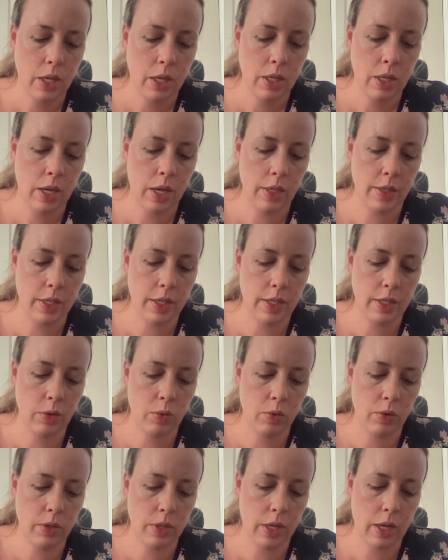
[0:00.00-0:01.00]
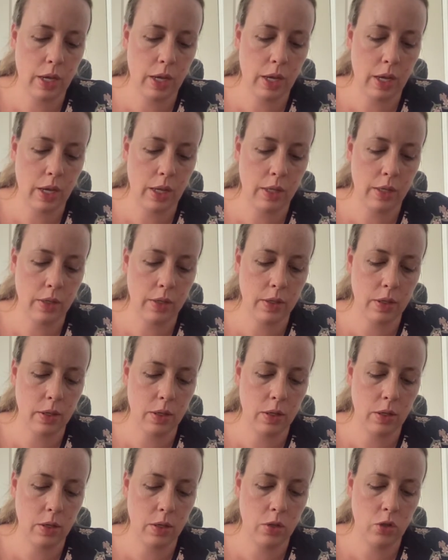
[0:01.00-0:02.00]
Yeah, it says it also has
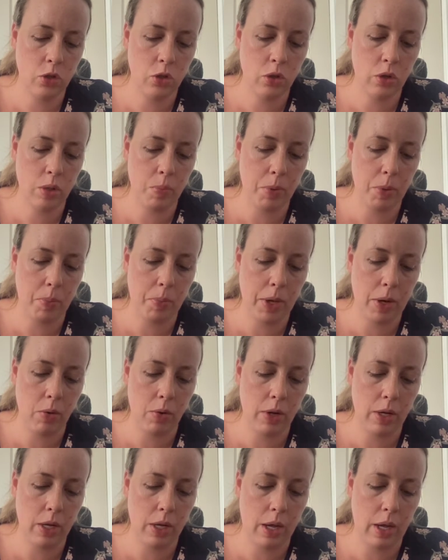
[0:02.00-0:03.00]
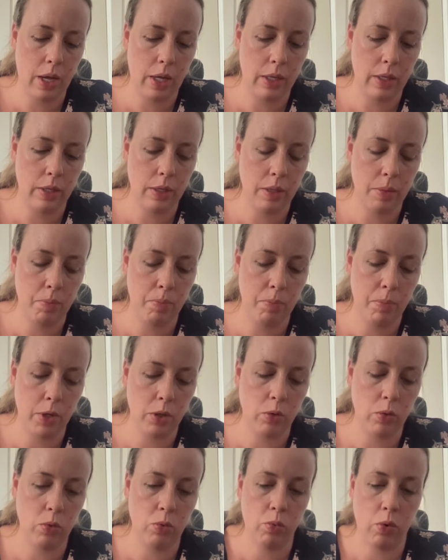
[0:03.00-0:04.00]
juniper berry and
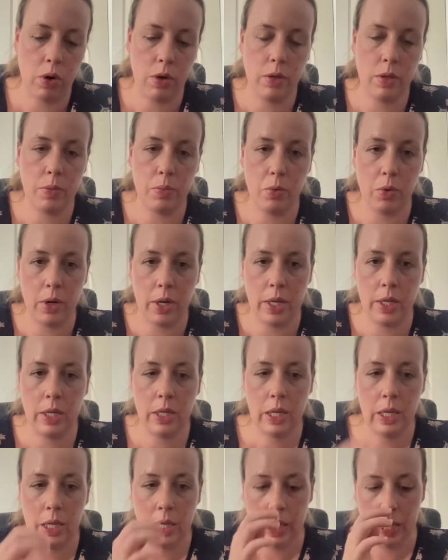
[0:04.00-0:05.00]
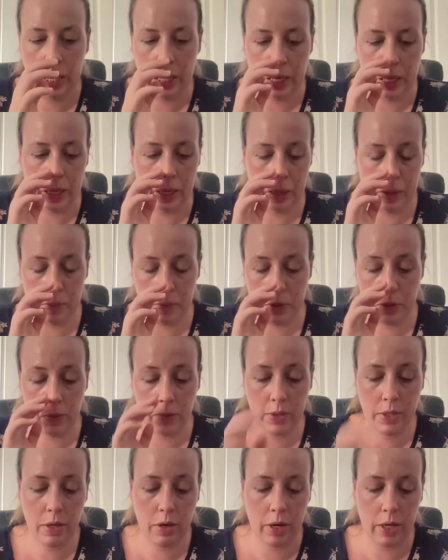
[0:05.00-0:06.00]
muddled rosemary. So it
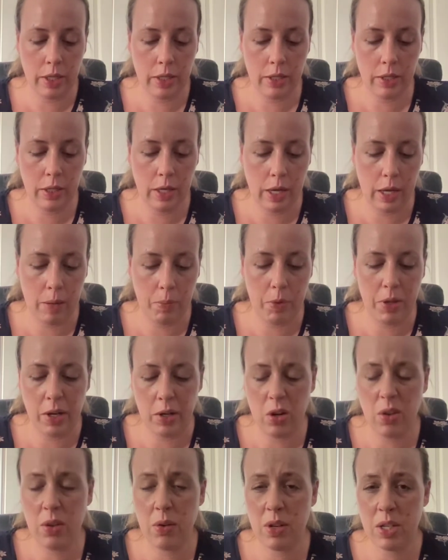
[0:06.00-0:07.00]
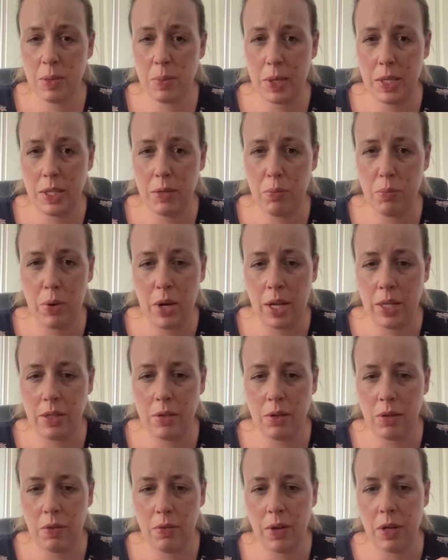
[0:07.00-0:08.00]
was nice, yeah. But I know they're expensive brands,
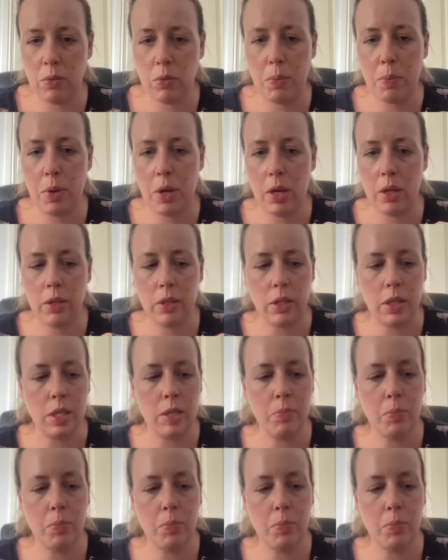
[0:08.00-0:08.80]
so I don't think I'd repurchase.